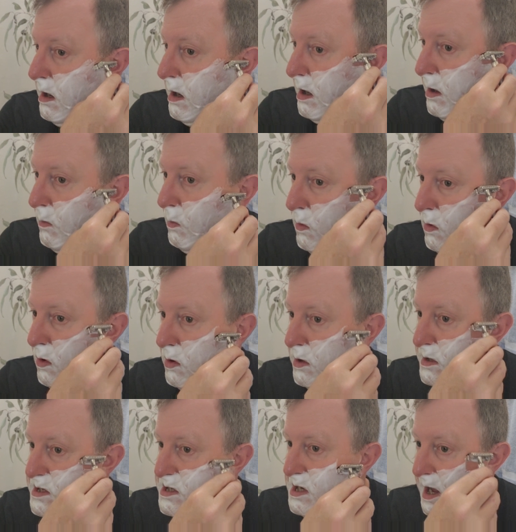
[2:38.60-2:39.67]
a
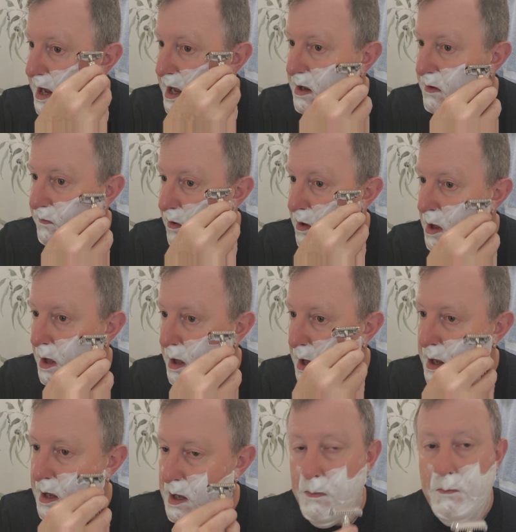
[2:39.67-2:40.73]
Warden shave,
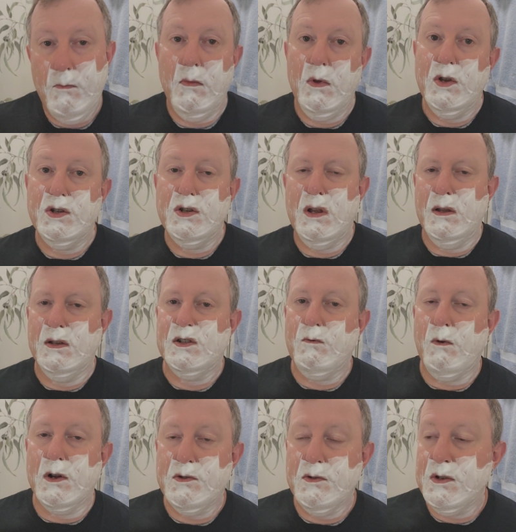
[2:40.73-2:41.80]
a
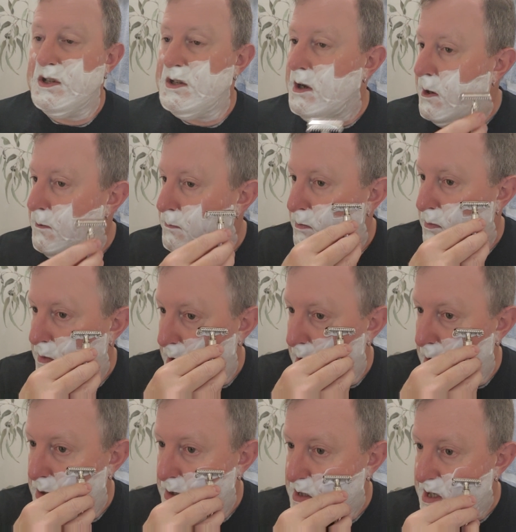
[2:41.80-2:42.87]
Squadron soap
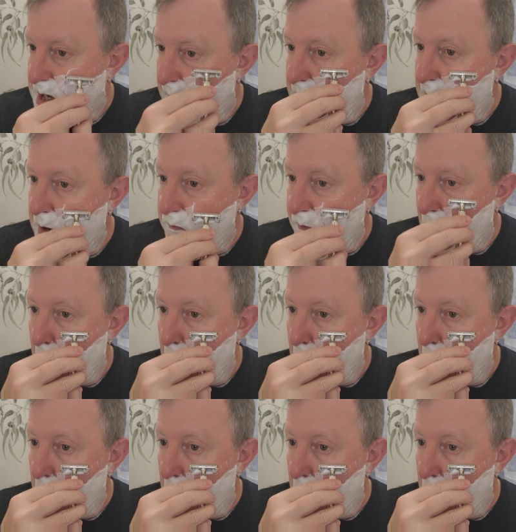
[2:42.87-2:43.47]
shave,